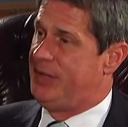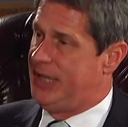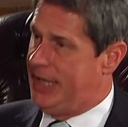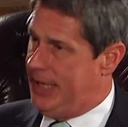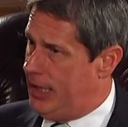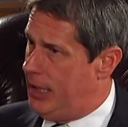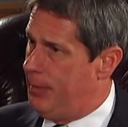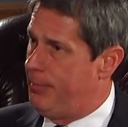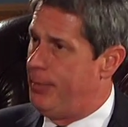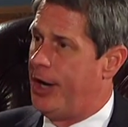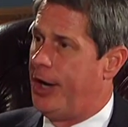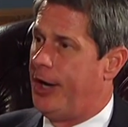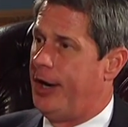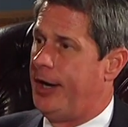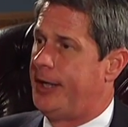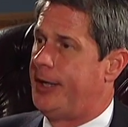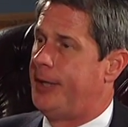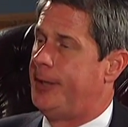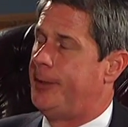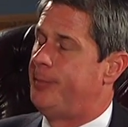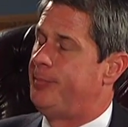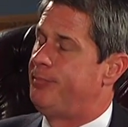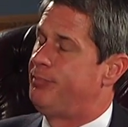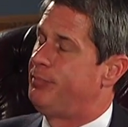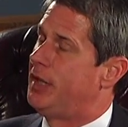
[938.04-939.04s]
In
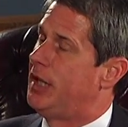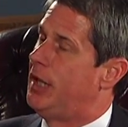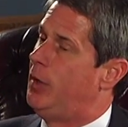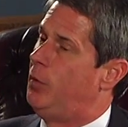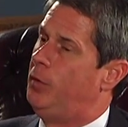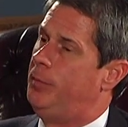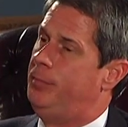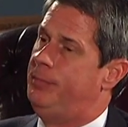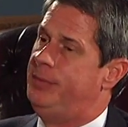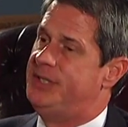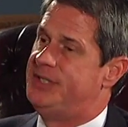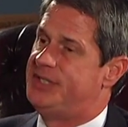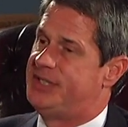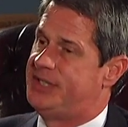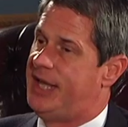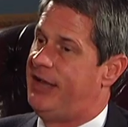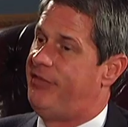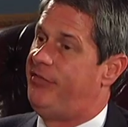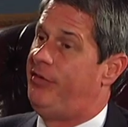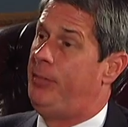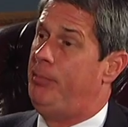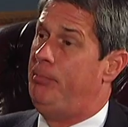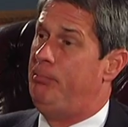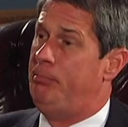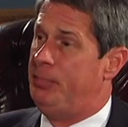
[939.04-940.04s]
America. It would be
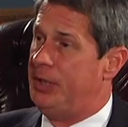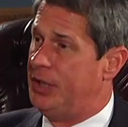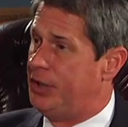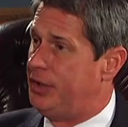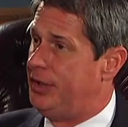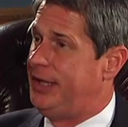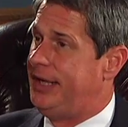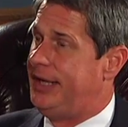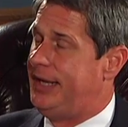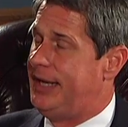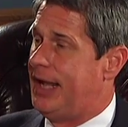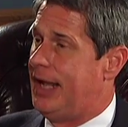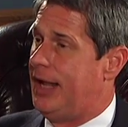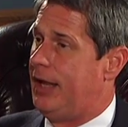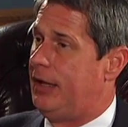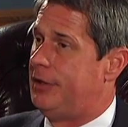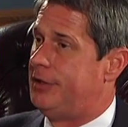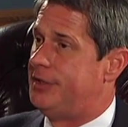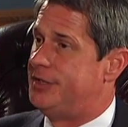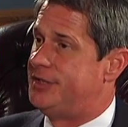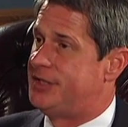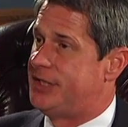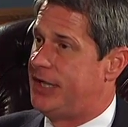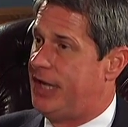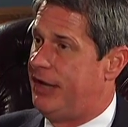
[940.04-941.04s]
$7 billion
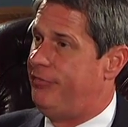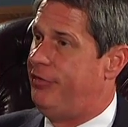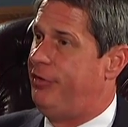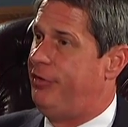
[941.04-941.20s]
of